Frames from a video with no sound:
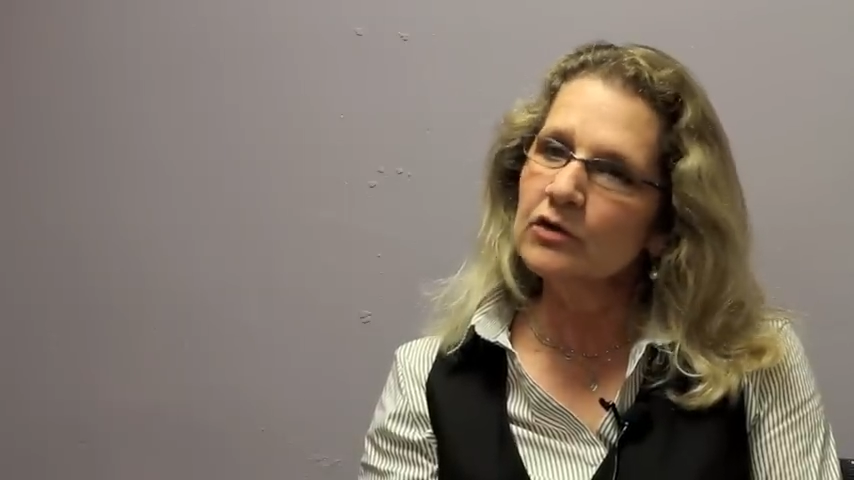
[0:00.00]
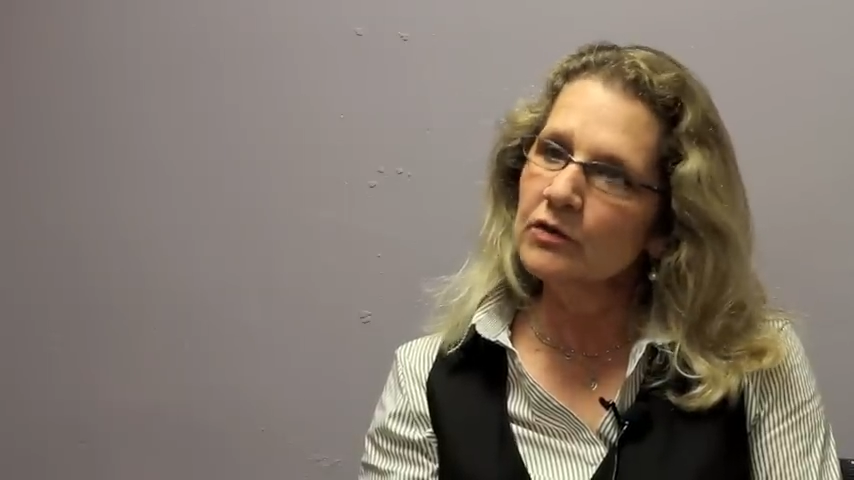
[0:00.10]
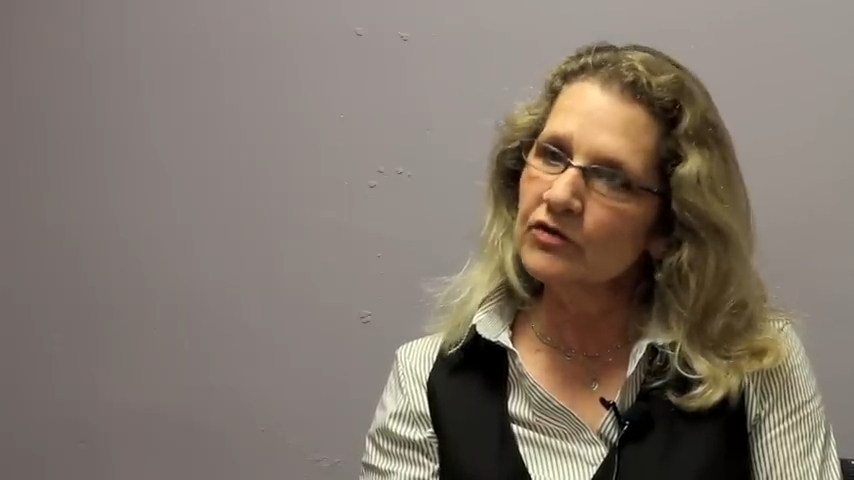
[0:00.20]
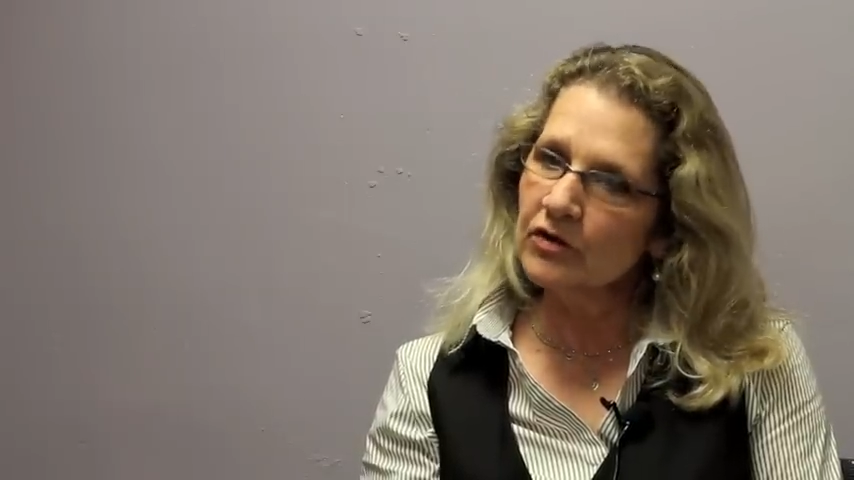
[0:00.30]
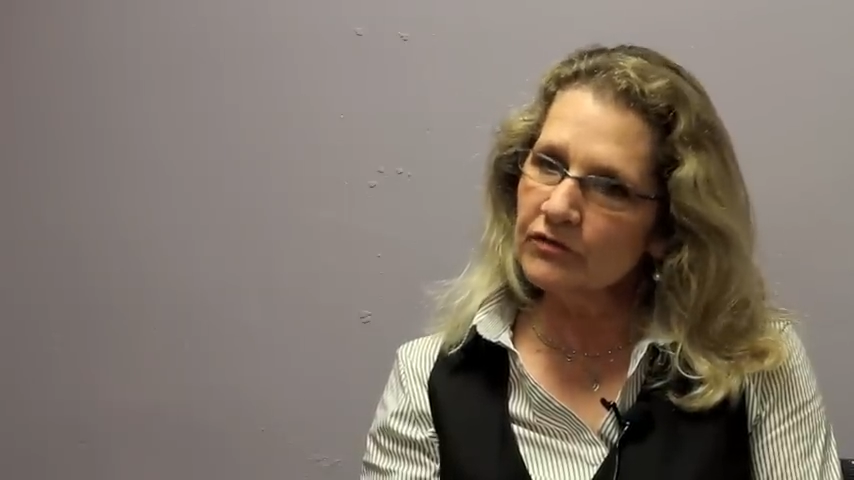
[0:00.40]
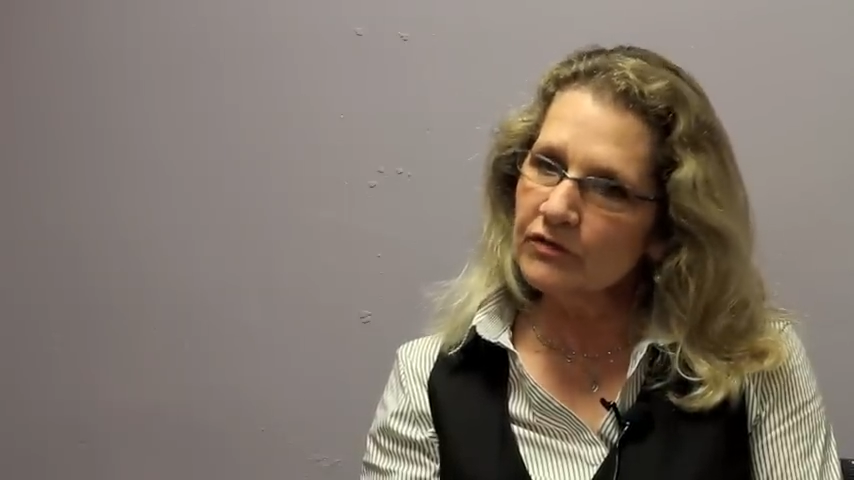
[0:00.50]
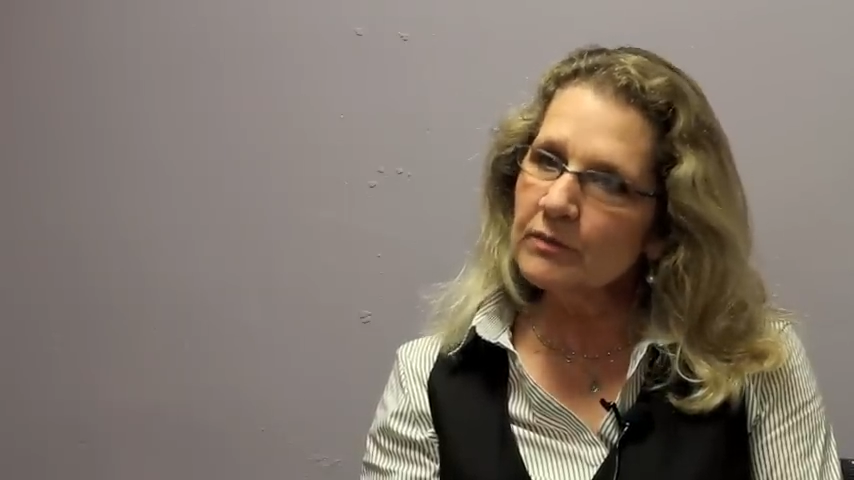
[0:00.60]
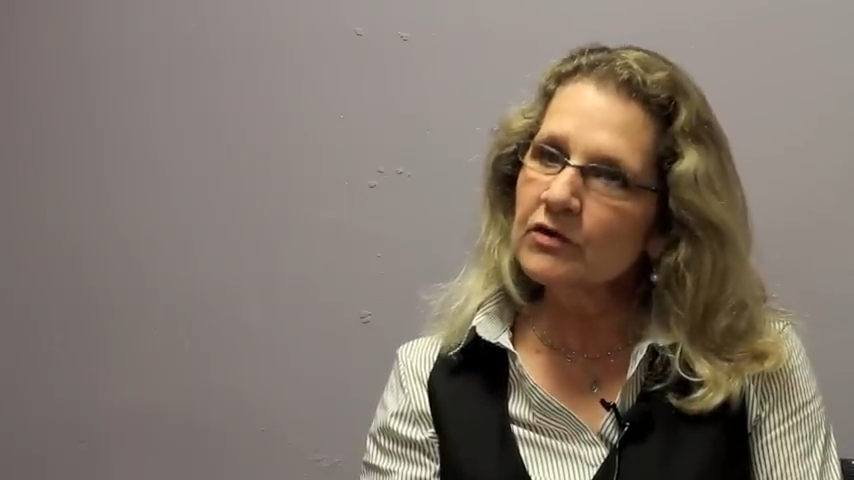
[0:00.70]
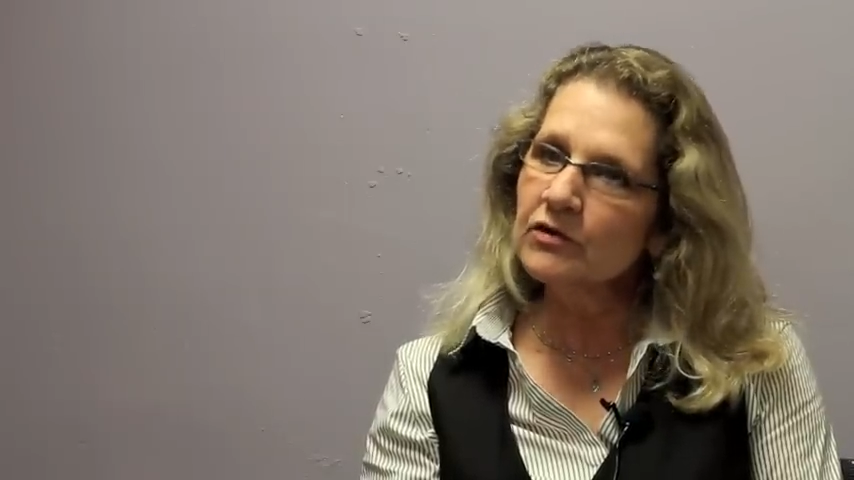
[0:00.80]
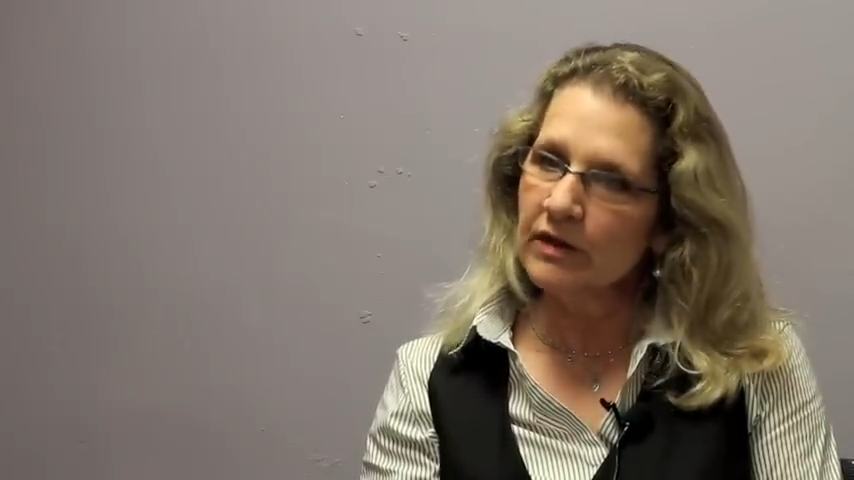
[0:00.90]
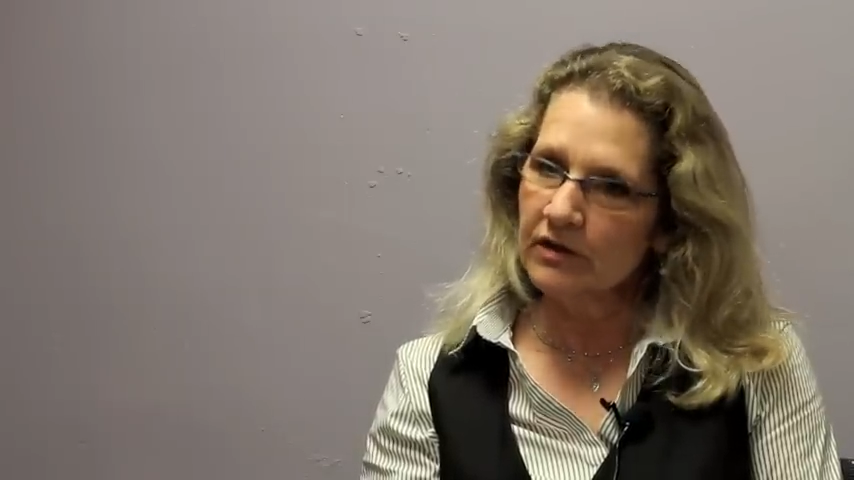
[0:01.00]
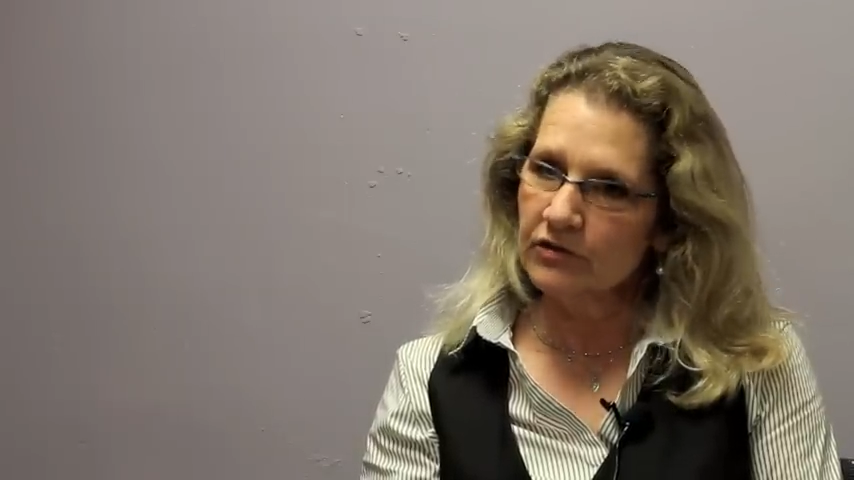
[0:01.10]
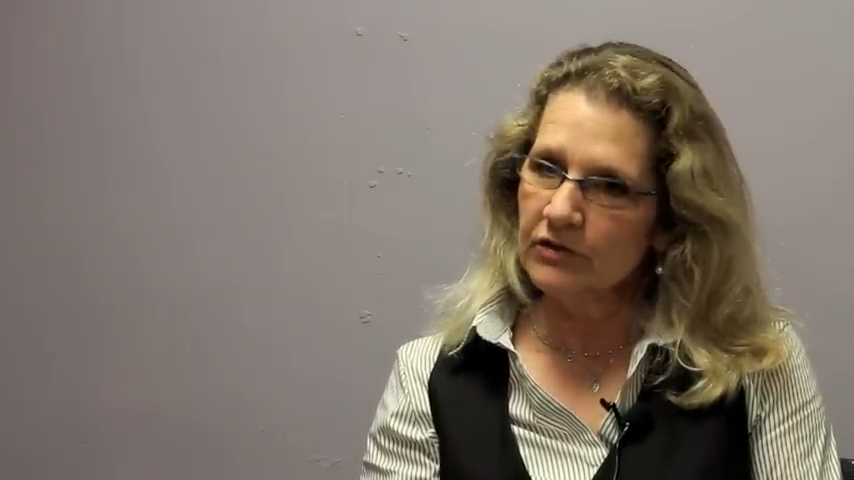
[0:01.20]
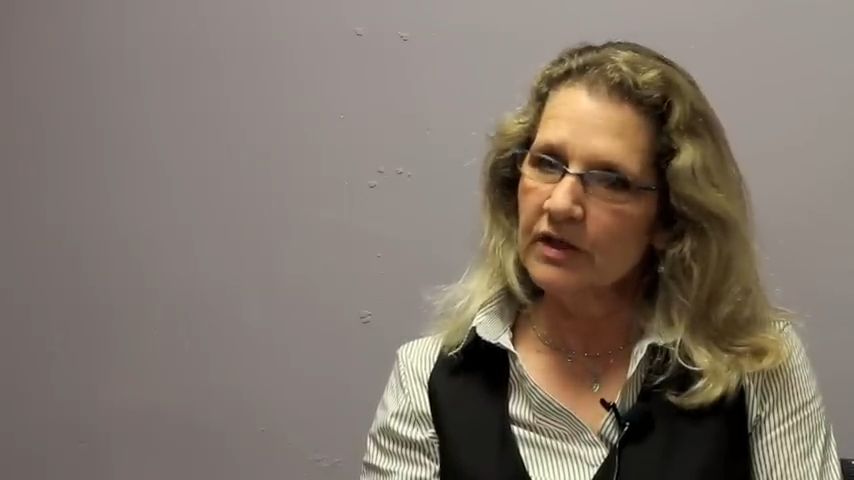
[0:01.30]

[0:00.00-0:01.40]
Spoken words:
who was our FEMA director